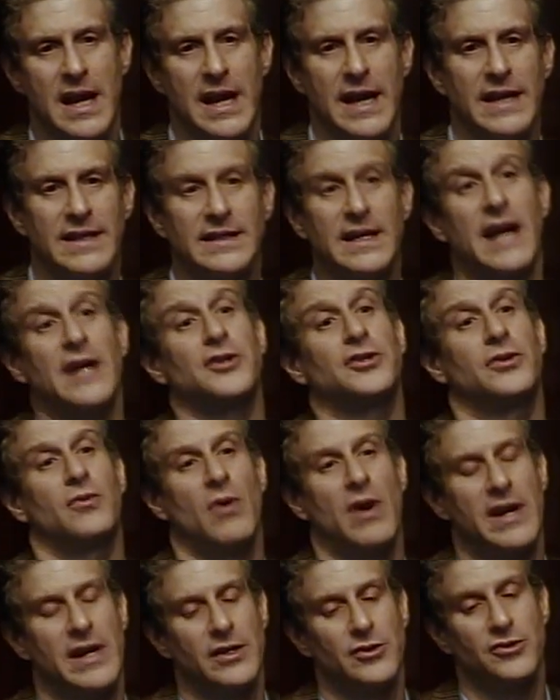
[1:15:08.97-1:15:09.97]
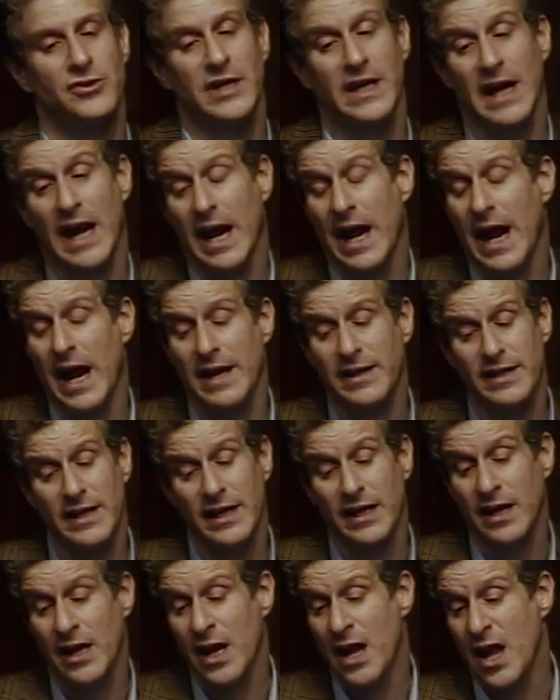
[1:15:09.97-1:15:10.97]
is actually quite interesting. And I, I think